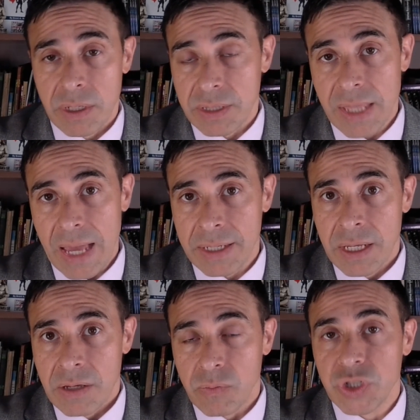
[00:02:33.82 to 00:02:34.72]
that
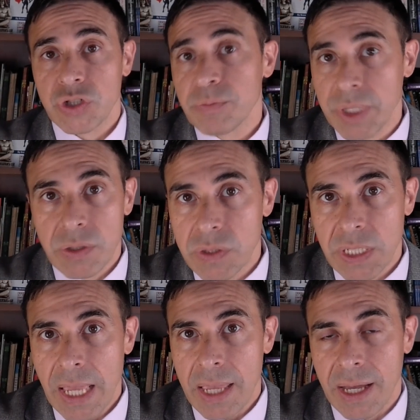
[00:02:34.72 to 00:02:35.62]
we shouldn't be using
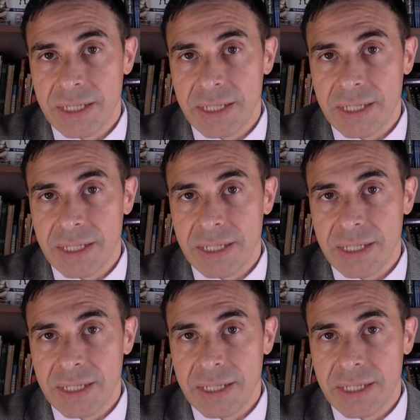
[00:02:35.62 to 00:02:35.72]
AI